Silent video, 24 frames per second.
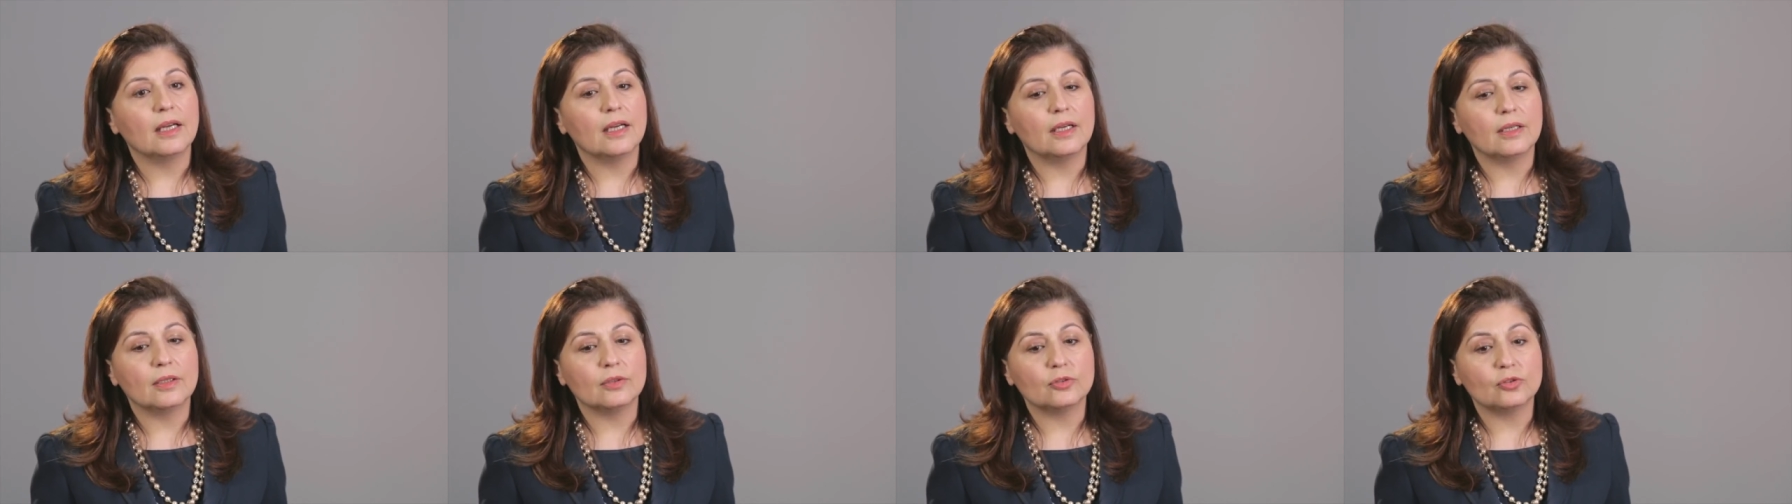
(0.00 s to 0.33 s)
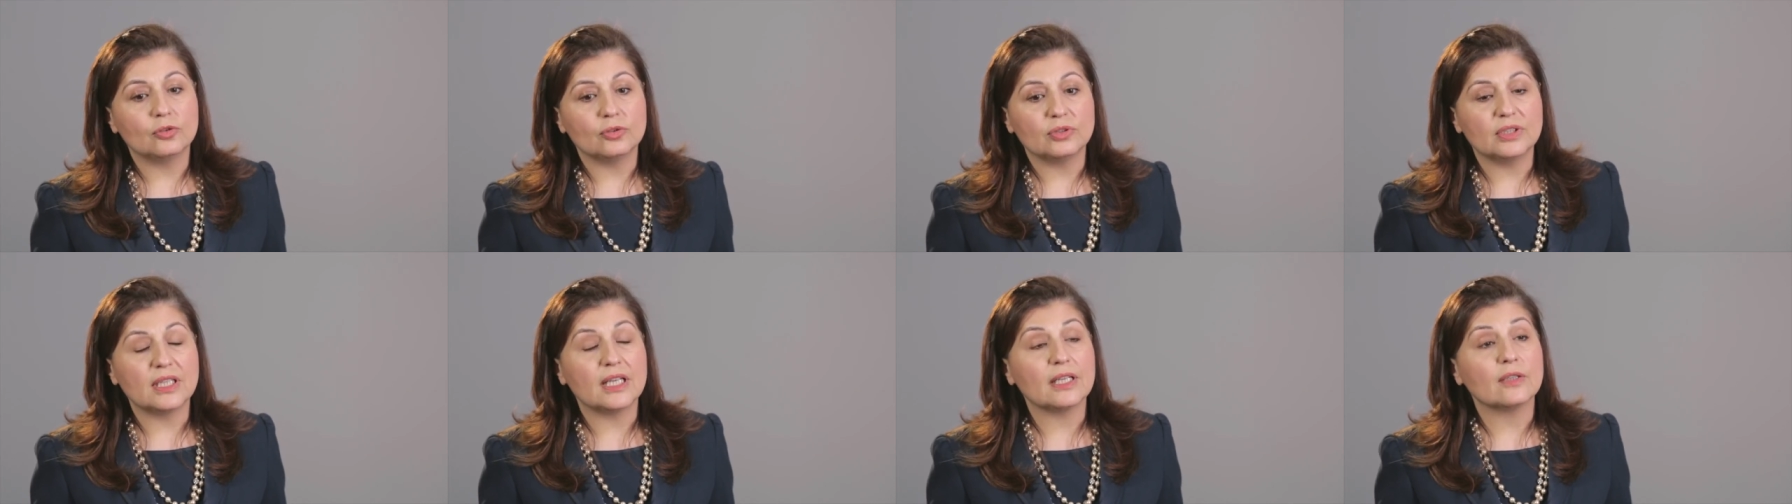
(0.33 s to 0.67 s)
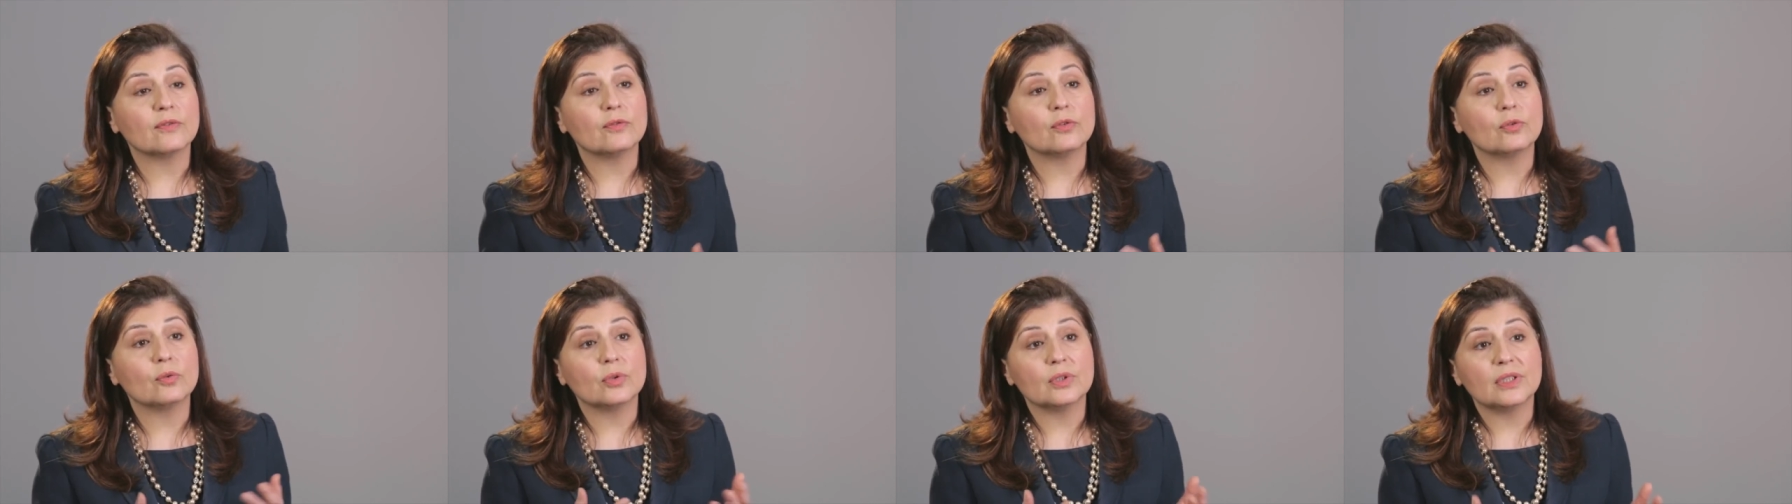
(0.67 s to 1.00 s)
uh, to take
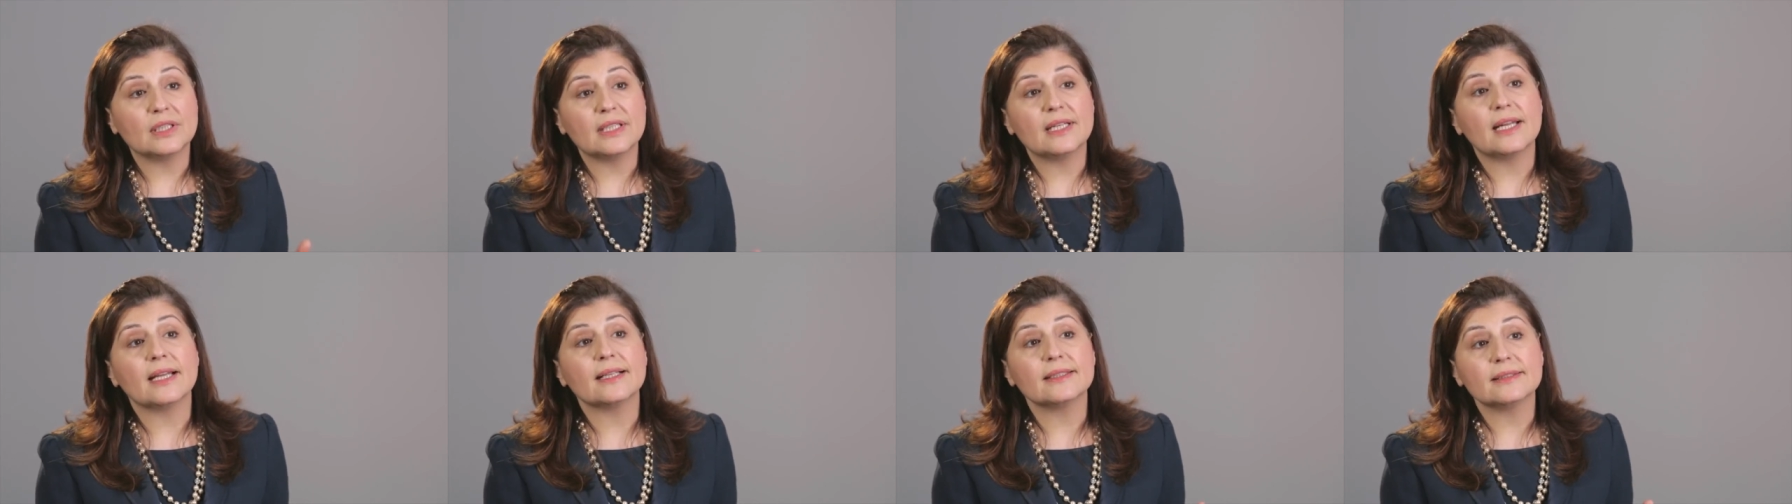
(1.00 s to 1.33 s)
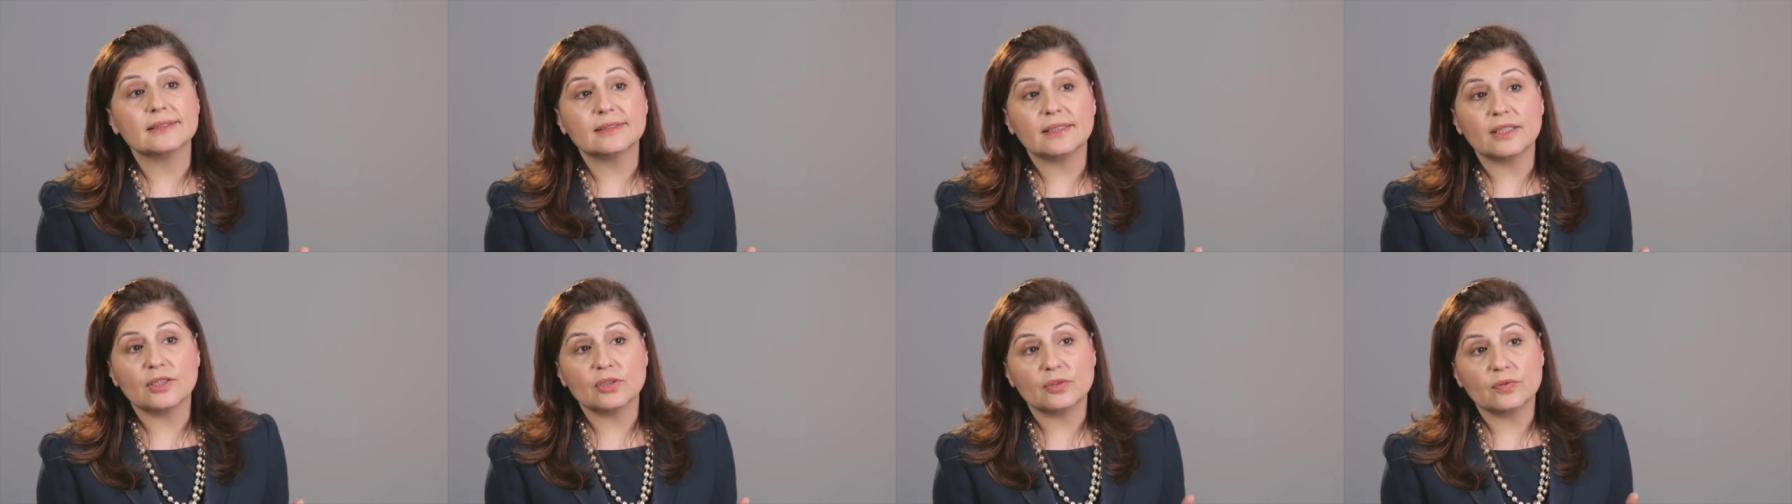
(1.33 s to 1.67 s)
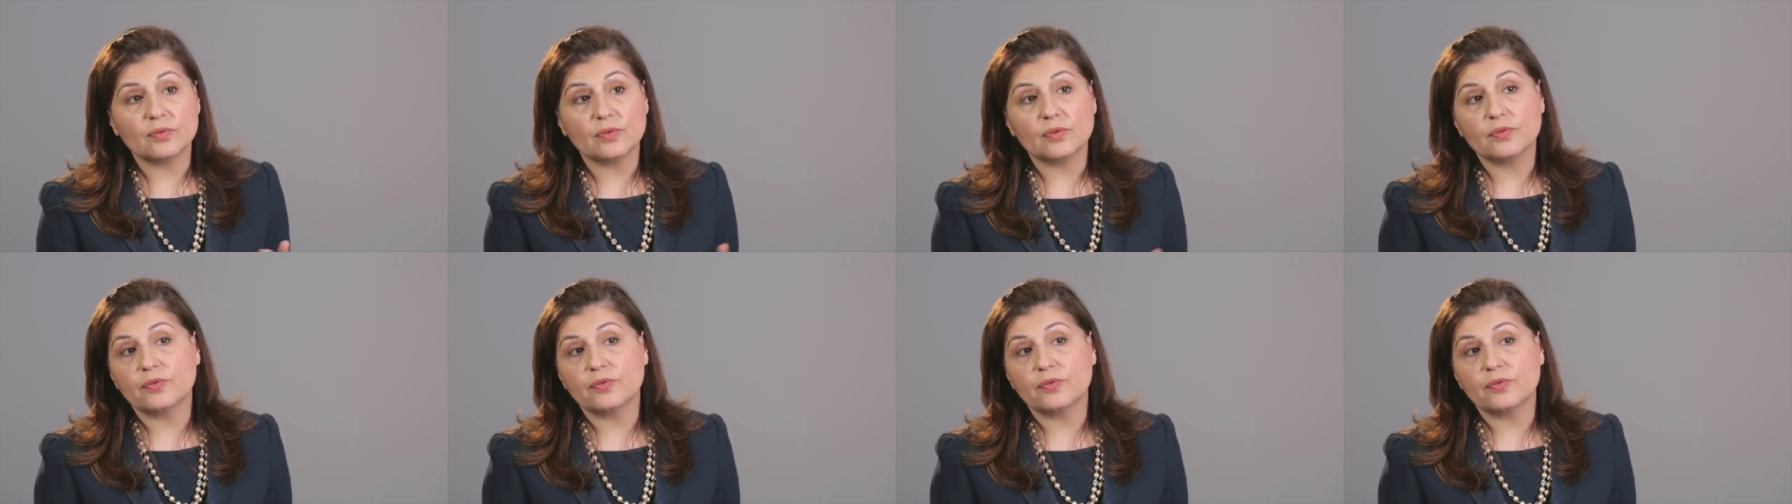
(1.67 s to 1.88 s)
forward the next stage of